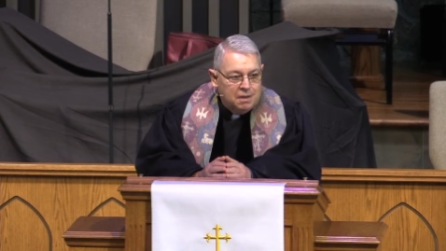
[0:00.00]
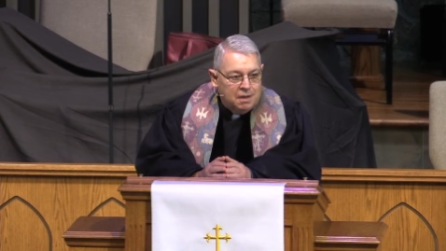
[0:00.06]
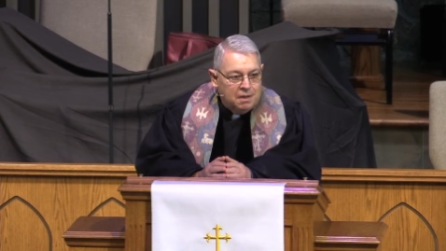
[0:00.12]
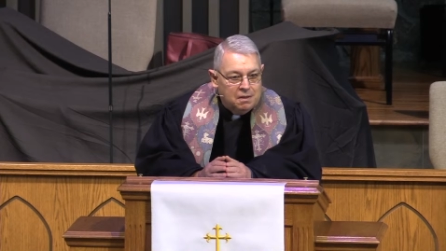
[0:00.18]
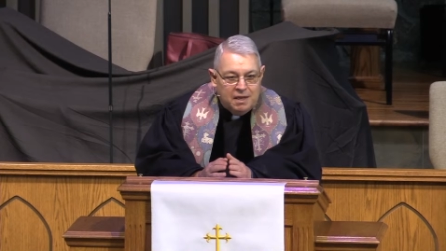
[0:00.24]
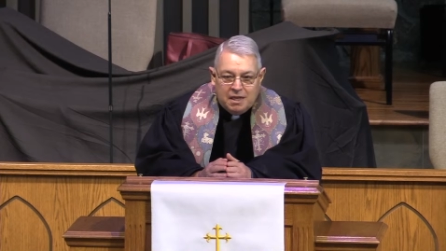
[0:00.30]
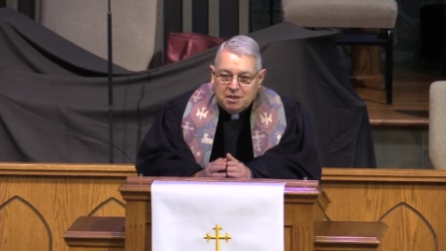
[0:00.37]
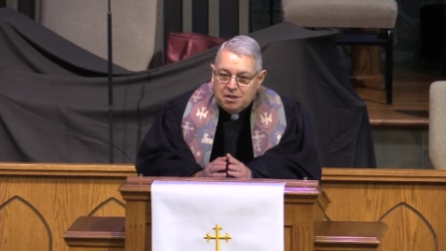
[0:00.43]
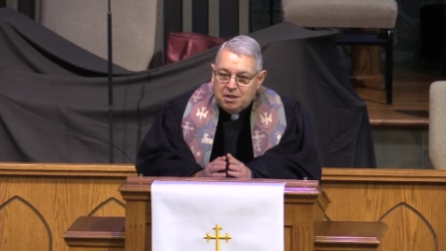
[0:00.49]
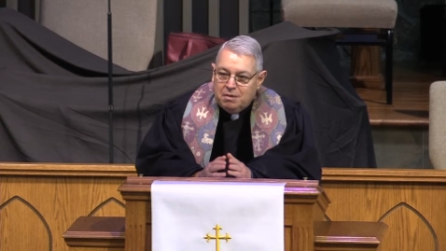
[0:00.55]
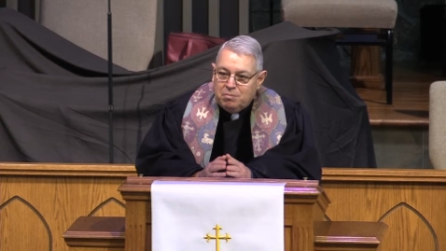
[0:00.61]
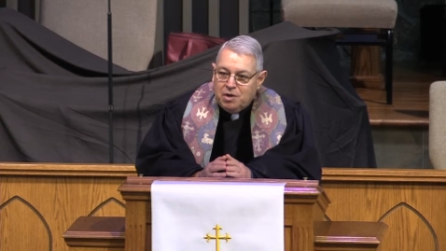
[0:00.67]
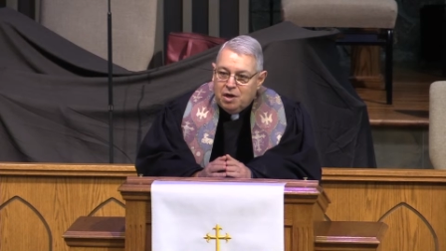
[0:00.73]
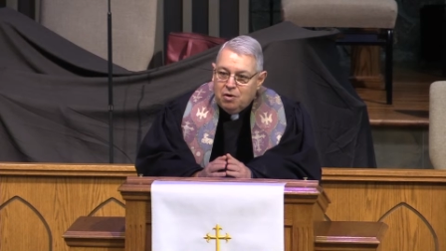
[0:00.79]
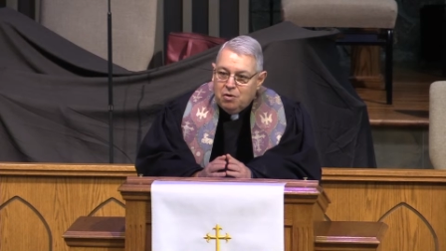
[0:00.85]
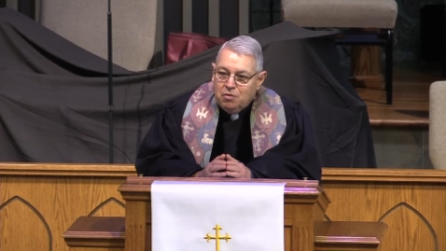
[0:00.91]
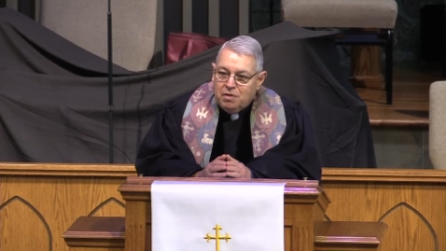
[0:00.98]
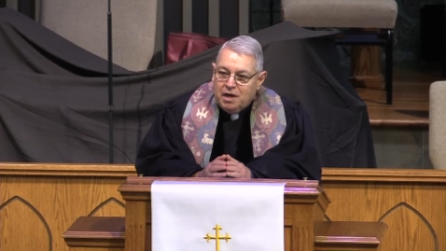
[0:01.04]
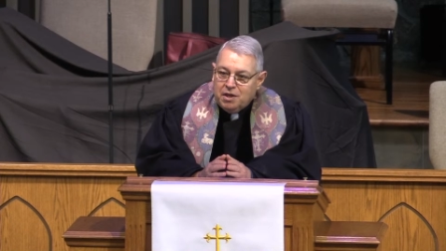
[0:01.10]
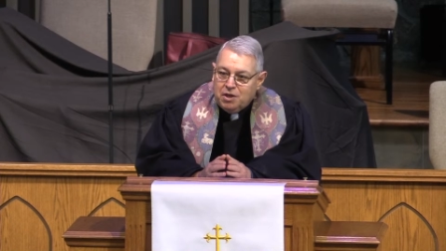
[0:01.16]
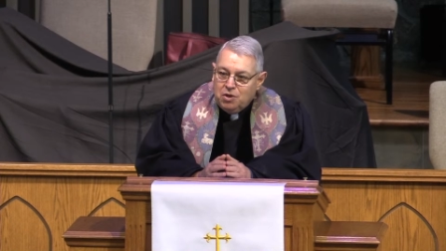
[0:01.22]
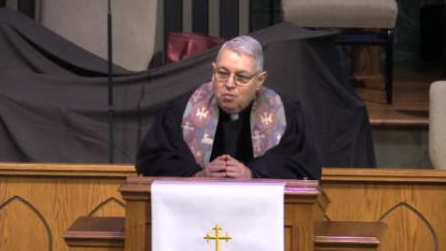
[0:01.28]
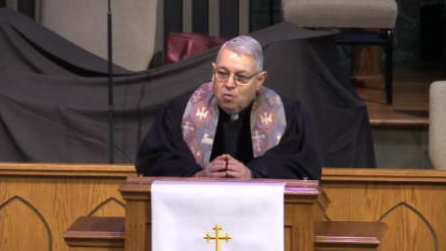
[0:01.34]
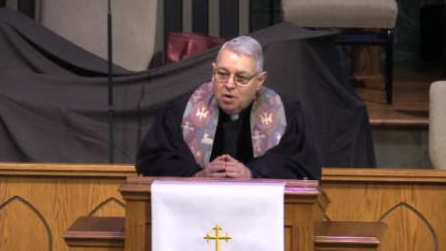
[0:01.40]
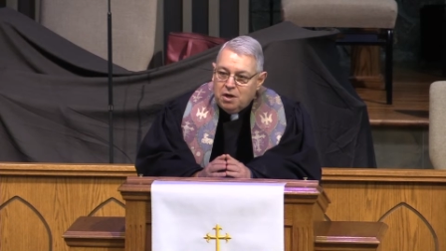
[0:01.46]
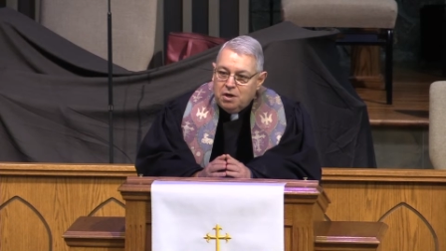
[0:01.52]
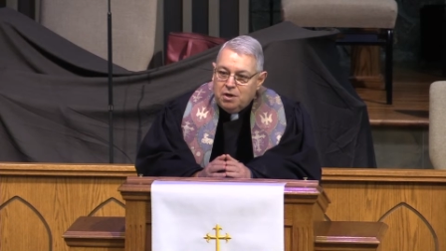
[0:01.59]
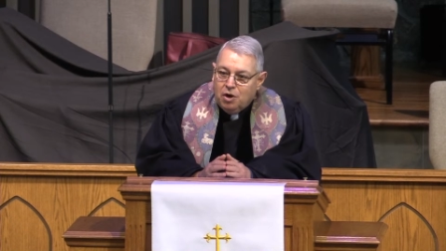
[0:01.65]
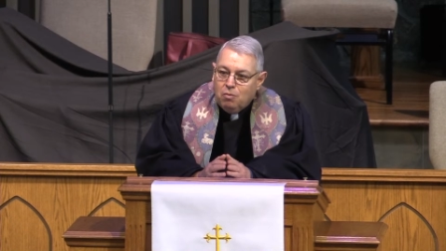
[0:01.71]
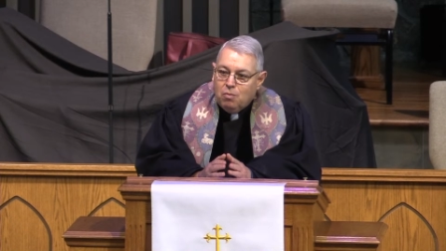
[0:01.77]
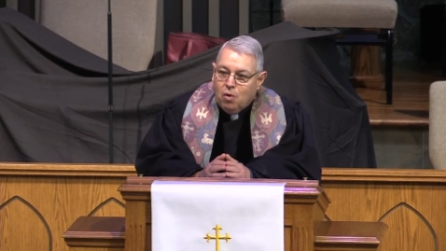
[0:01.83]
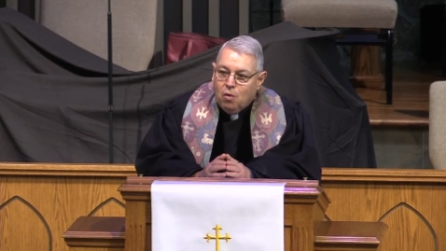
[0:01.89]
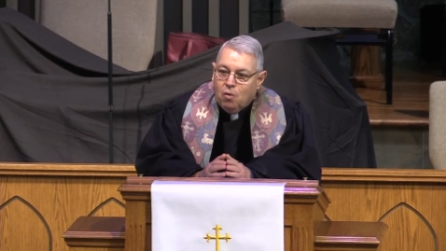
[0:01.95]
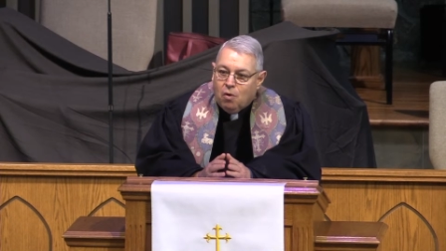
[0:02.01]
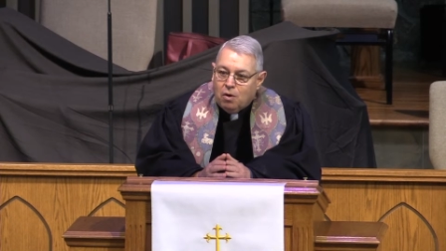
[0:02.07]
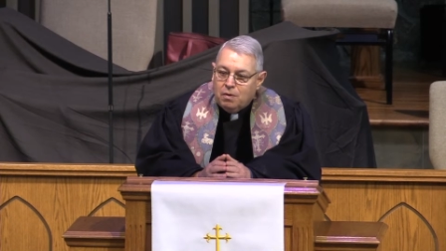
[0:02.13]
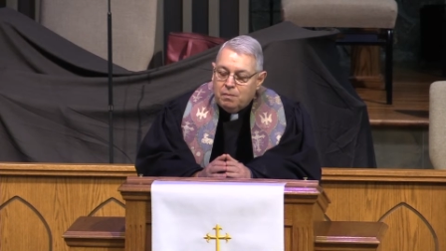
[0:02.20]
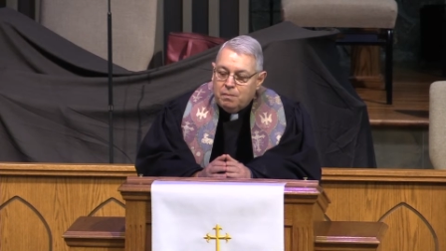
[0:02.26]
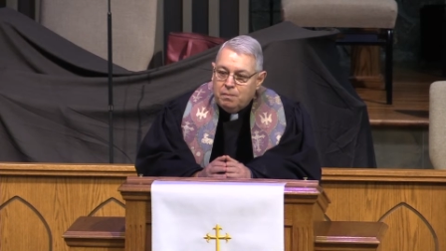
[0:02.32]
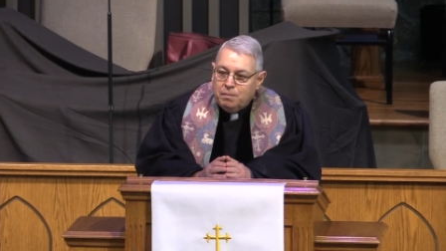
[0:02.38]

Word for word: and let them know that you want to know more,